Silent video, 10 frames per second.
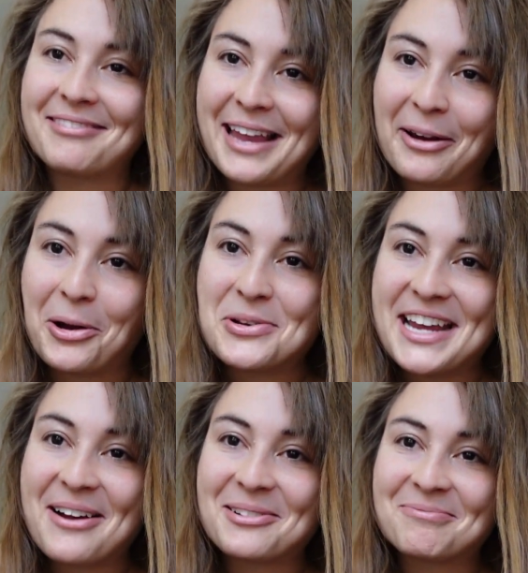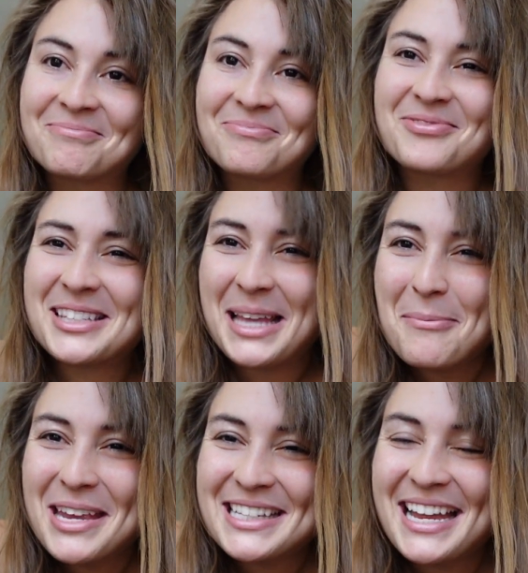arrow down. Does that
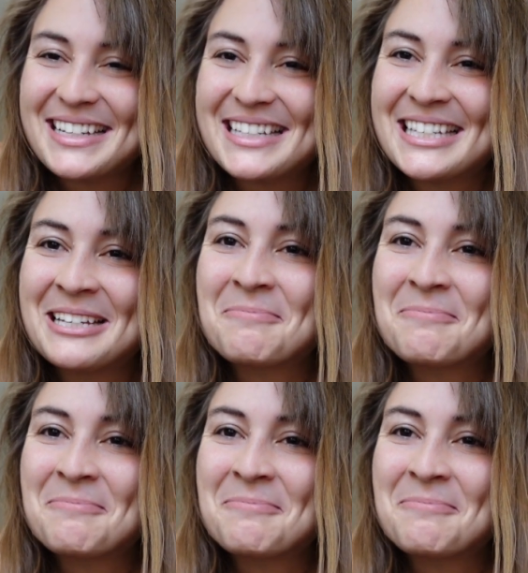make sense?